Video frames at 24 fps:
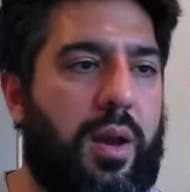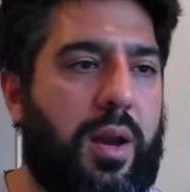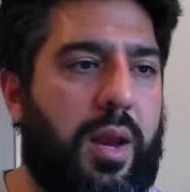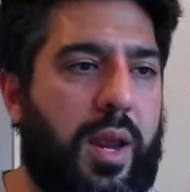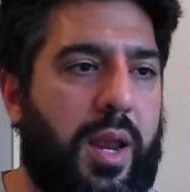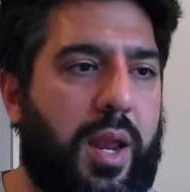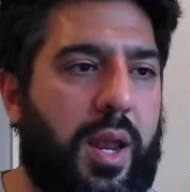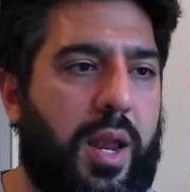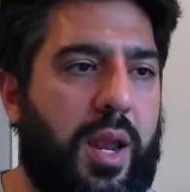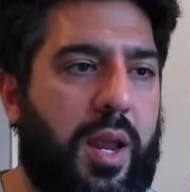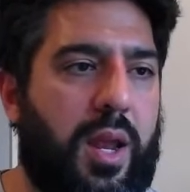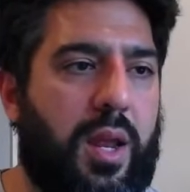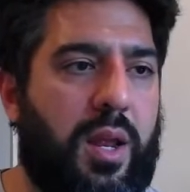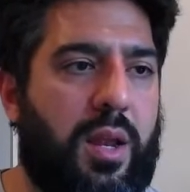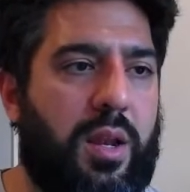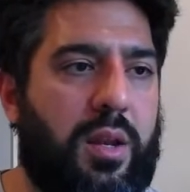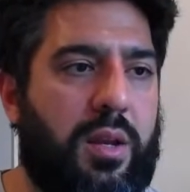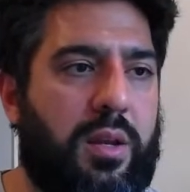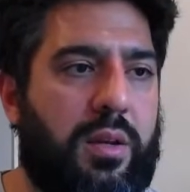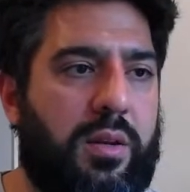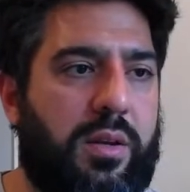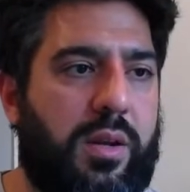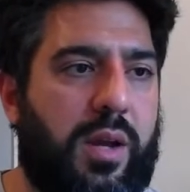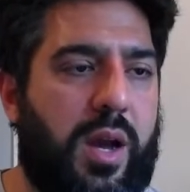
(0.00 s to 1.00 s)

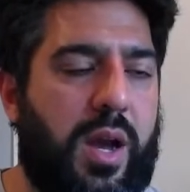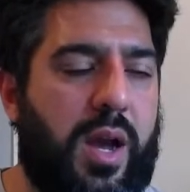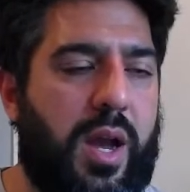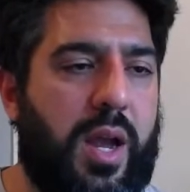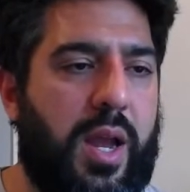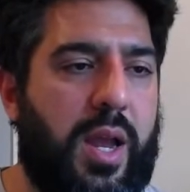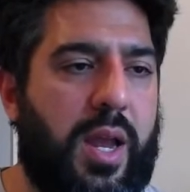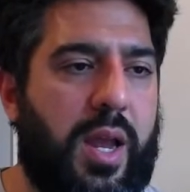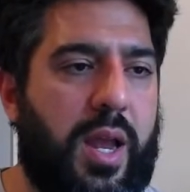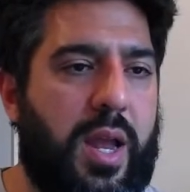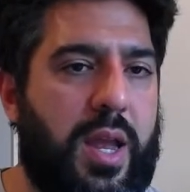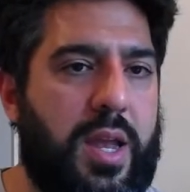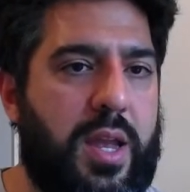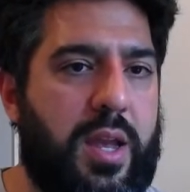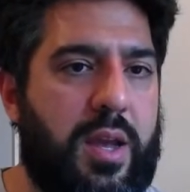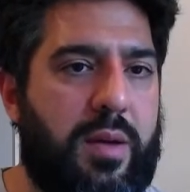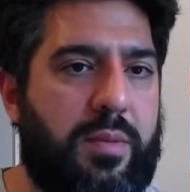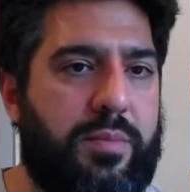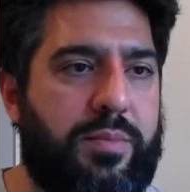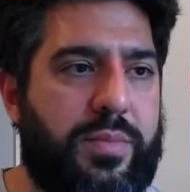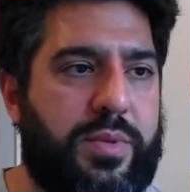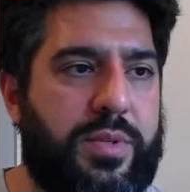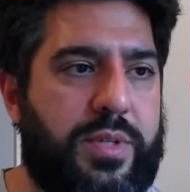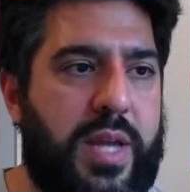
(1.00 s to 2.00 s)
and I
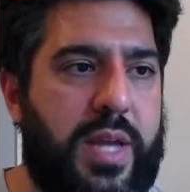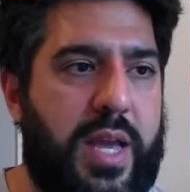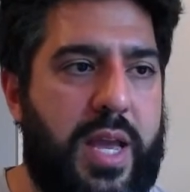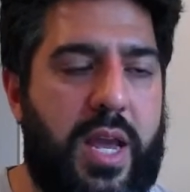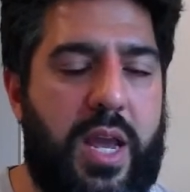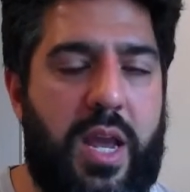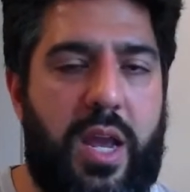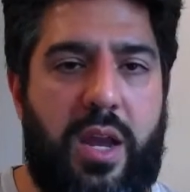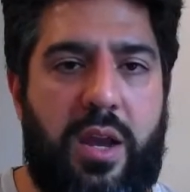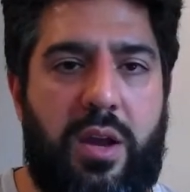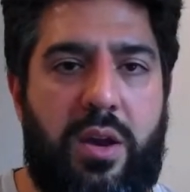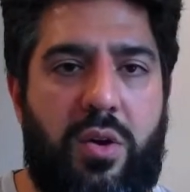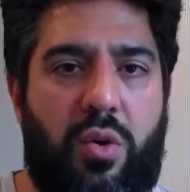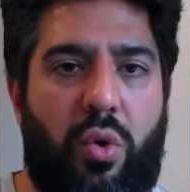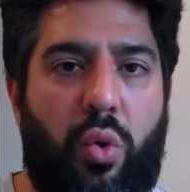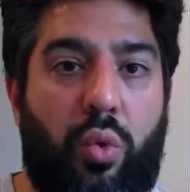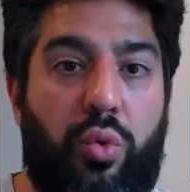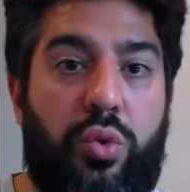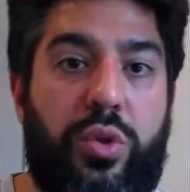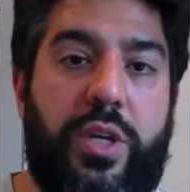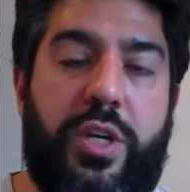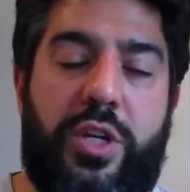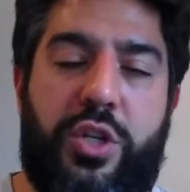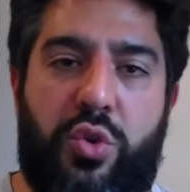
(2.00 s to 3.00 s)
am taking
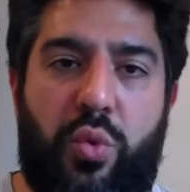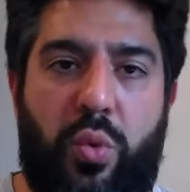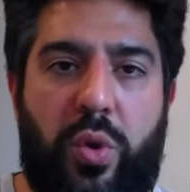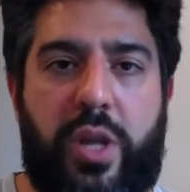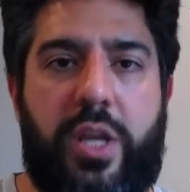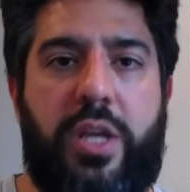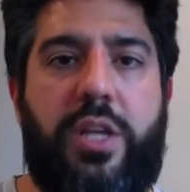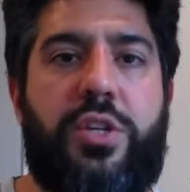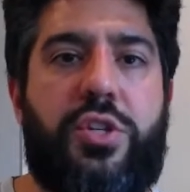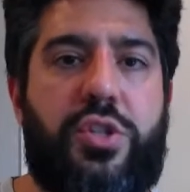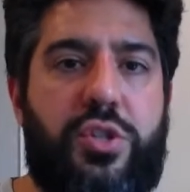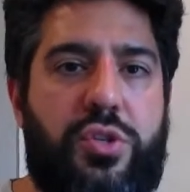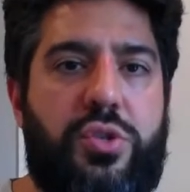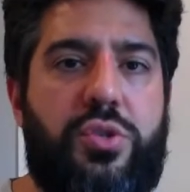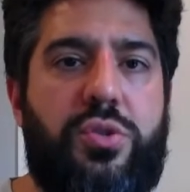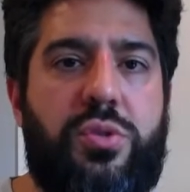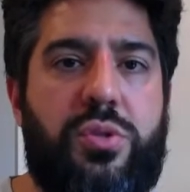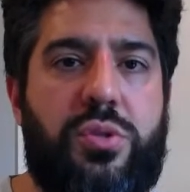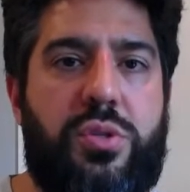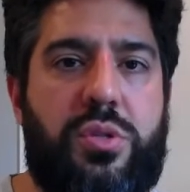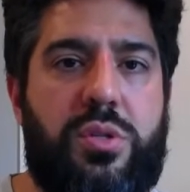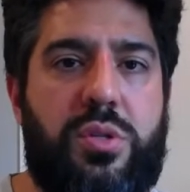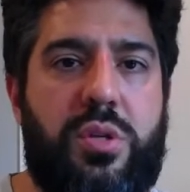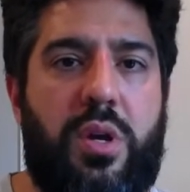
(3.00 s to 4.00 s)
only 20
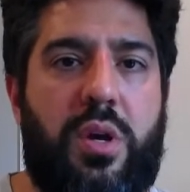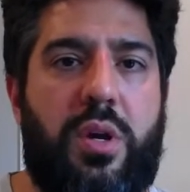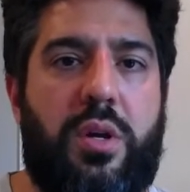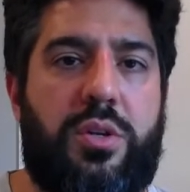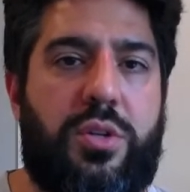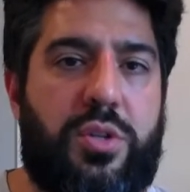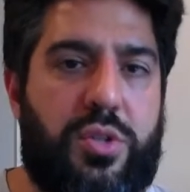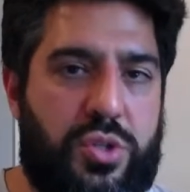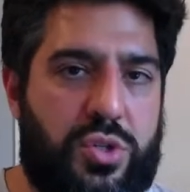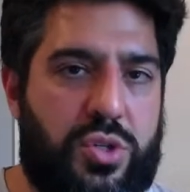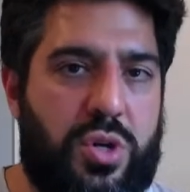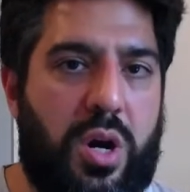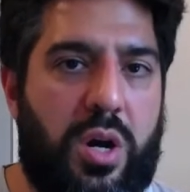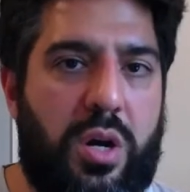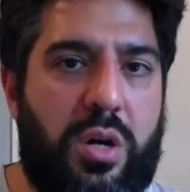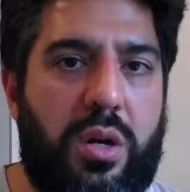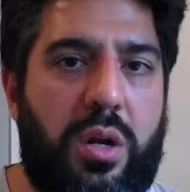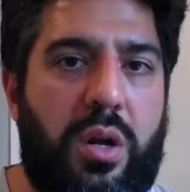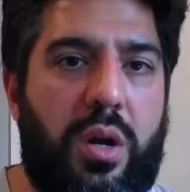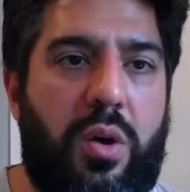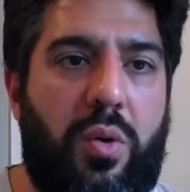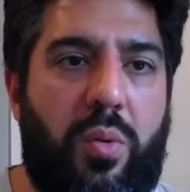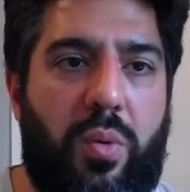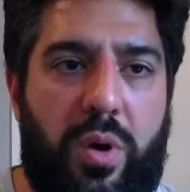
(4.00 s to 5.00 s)
students to start.
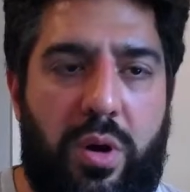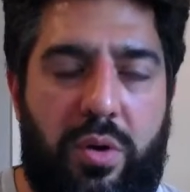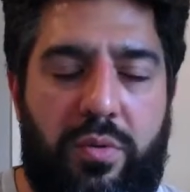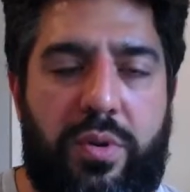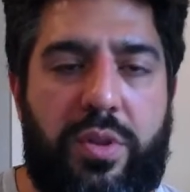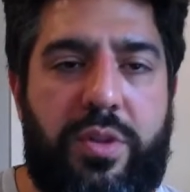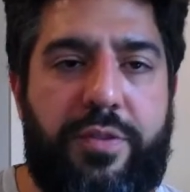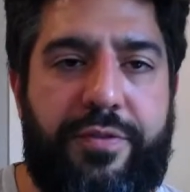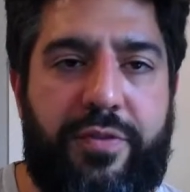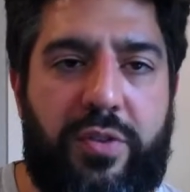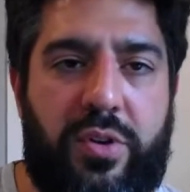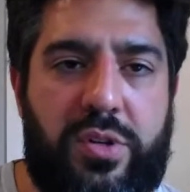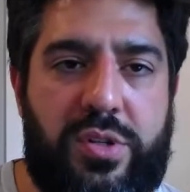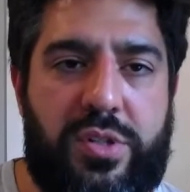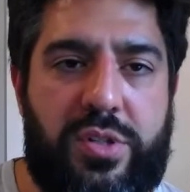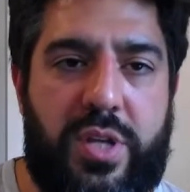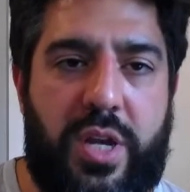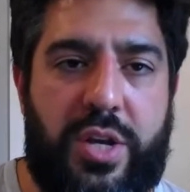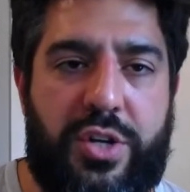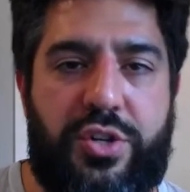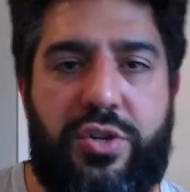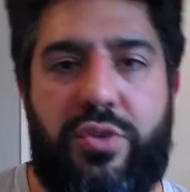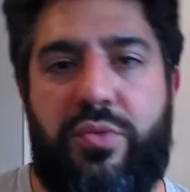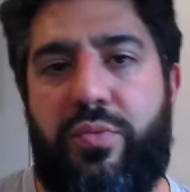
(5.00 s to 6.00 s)
We're going to run the first
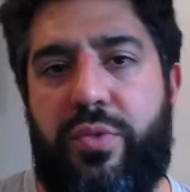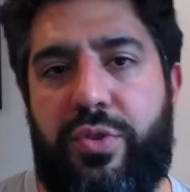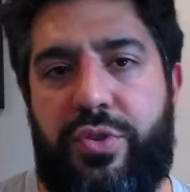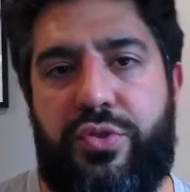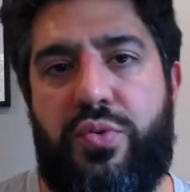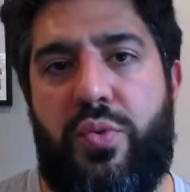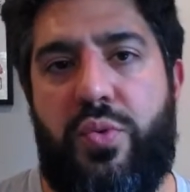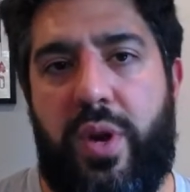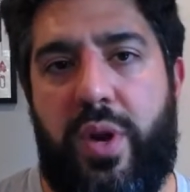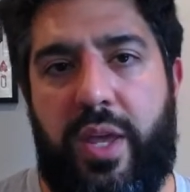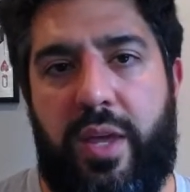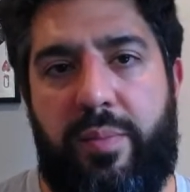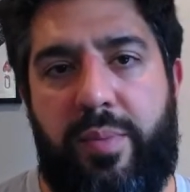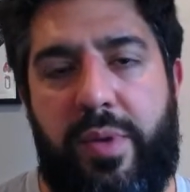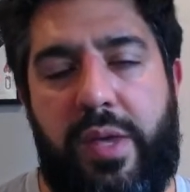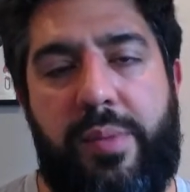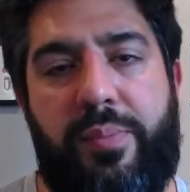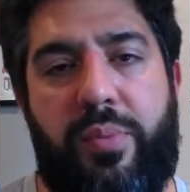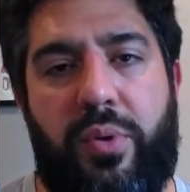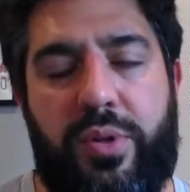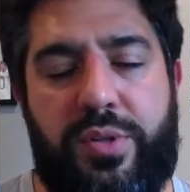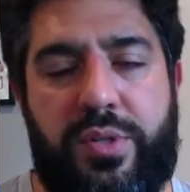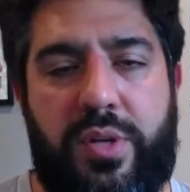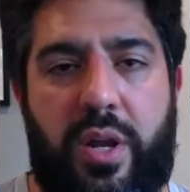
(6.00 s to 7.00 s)
session with 20
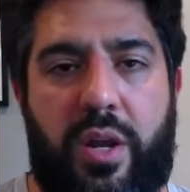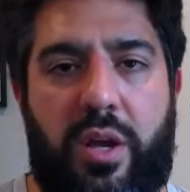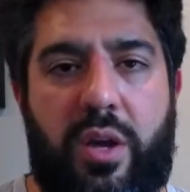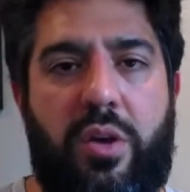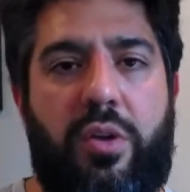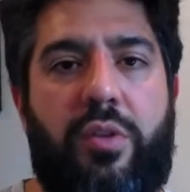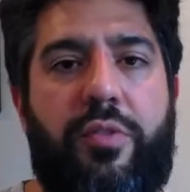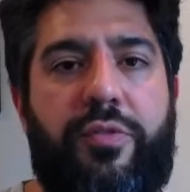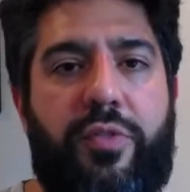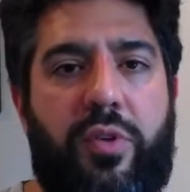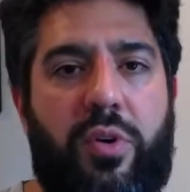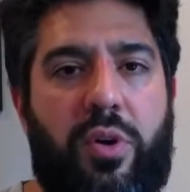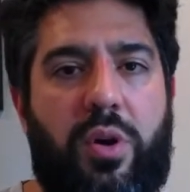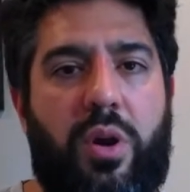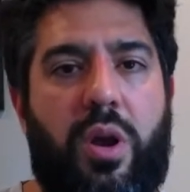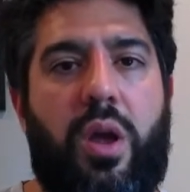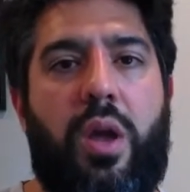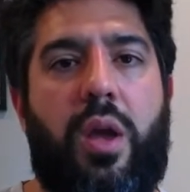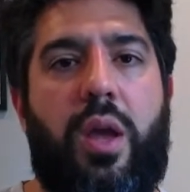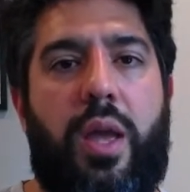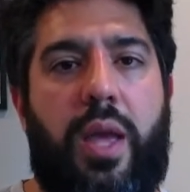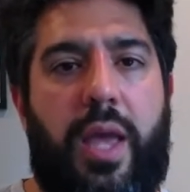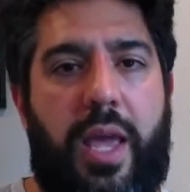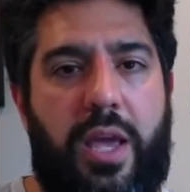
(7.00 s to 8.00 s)
people. It's going to go for
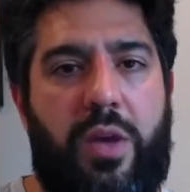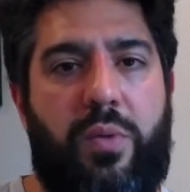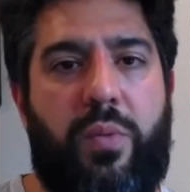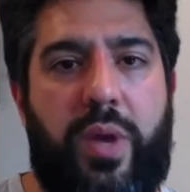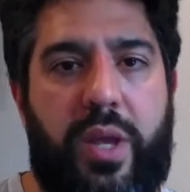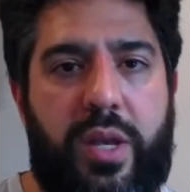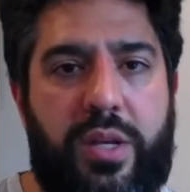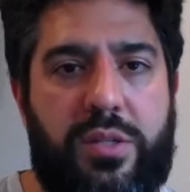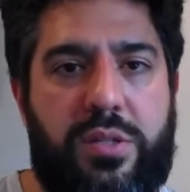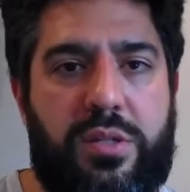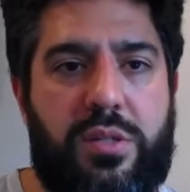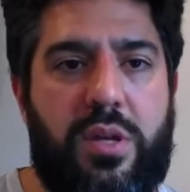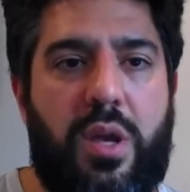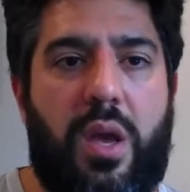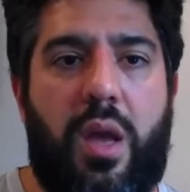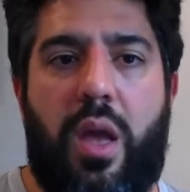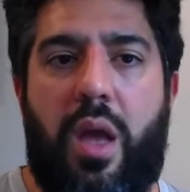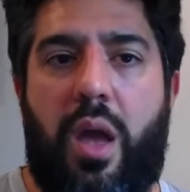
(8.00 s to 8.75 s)
8 weeks.